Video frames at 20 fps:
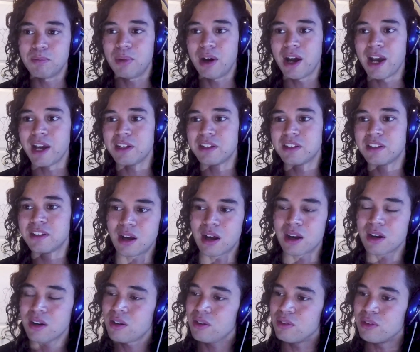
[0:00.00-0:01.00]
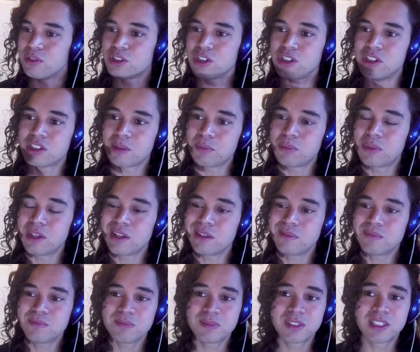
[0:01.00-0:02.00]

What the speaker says: but I don't know, there's just something